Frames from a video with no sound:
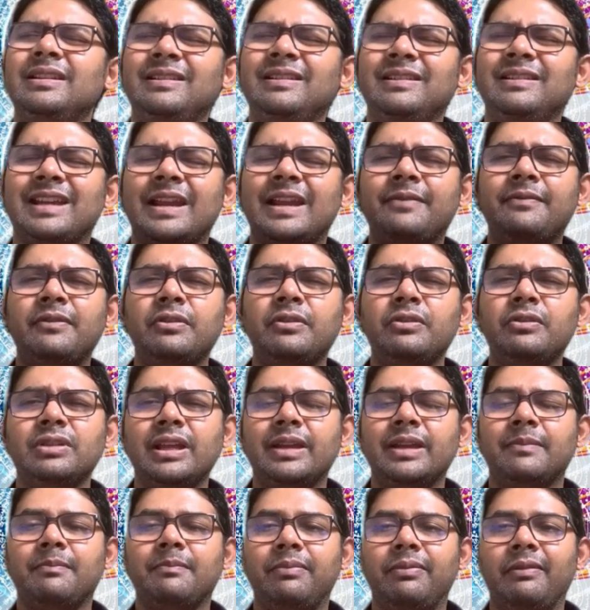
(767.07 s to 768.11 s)
kind of look
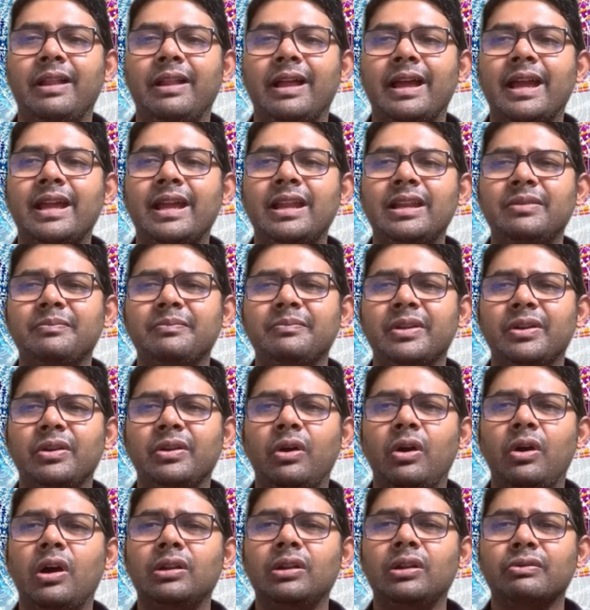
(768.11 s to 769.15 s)
like plant, but
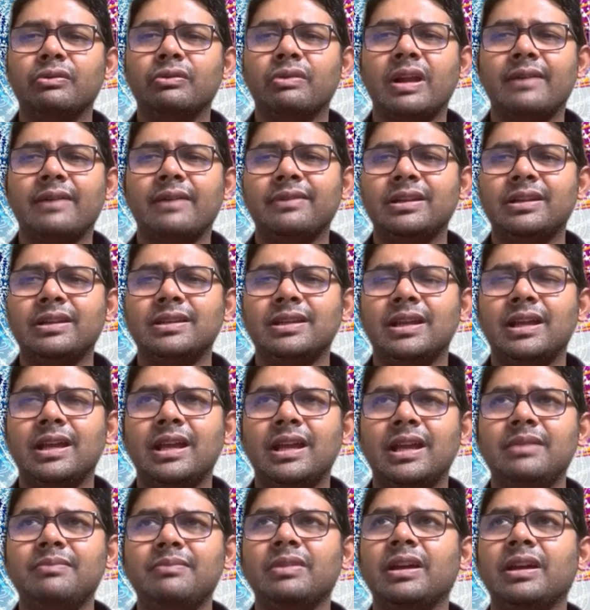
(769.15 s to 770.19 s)
holographic
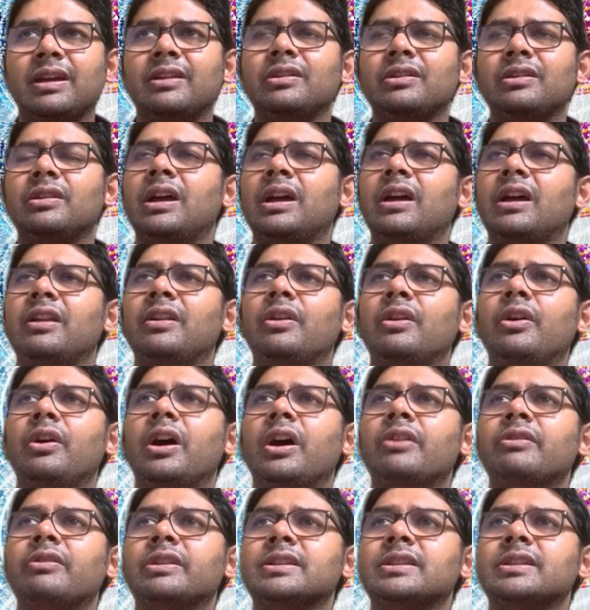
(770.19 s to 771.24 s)
type. I don't know
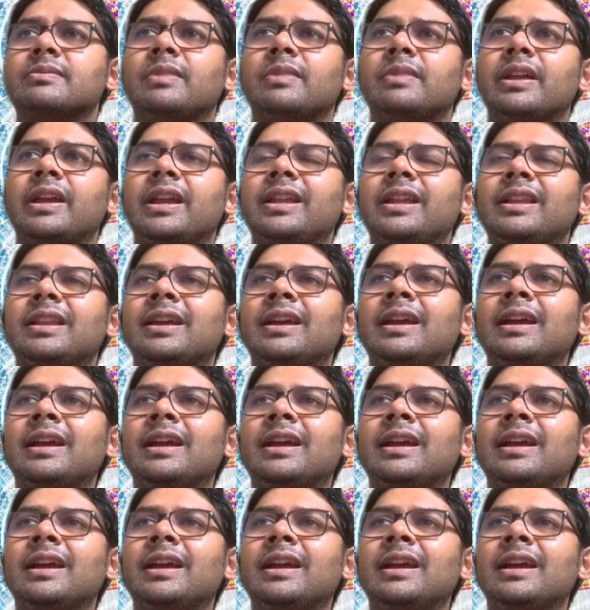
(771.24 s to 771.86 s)
how to explain.